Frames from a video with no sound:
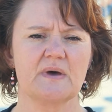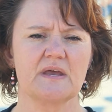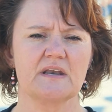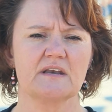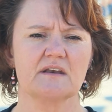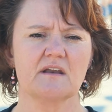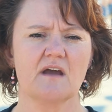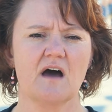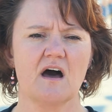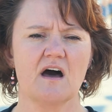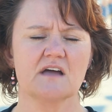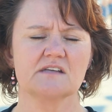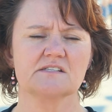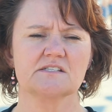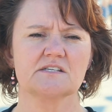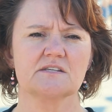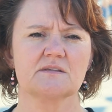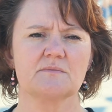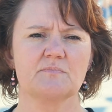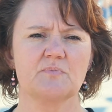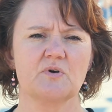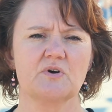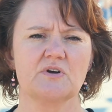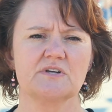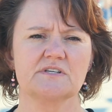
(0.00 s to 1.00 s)
but not to
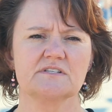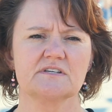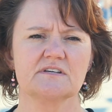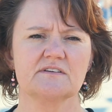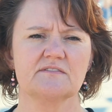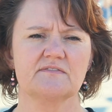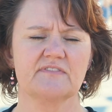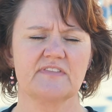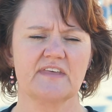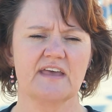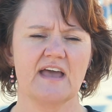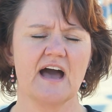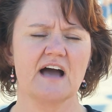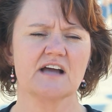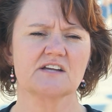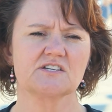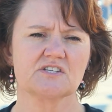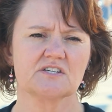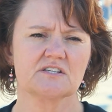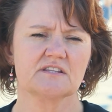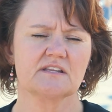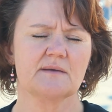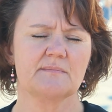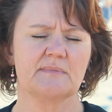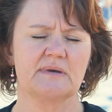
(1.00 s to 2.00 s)
the point of the
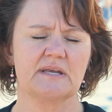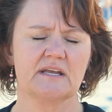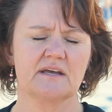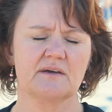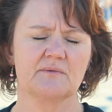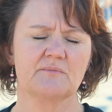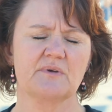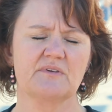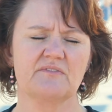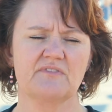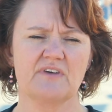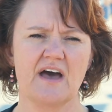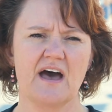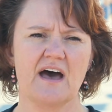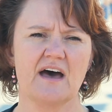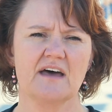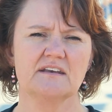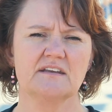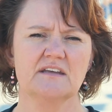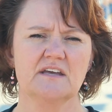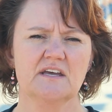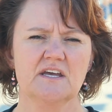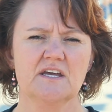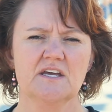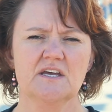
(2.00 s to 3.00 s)
action limit. And we've had
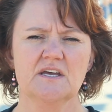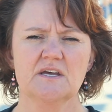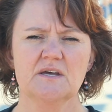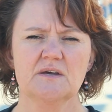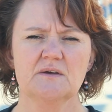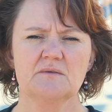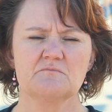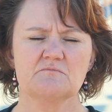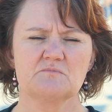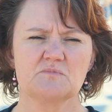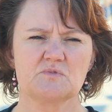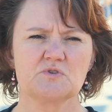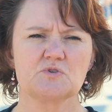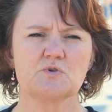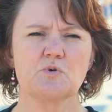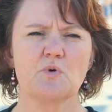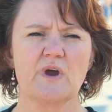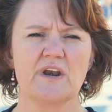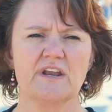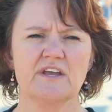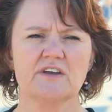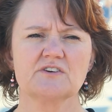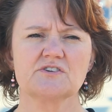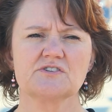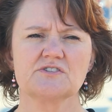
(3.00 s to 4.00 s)

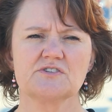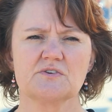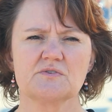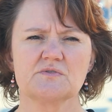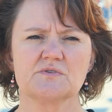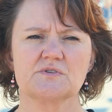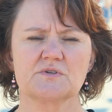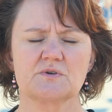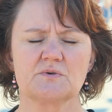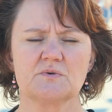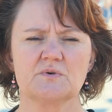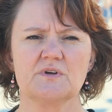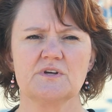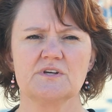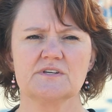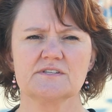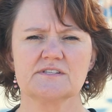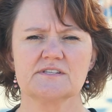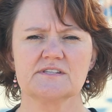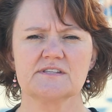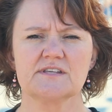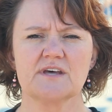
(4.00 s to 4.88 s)
20 or so schools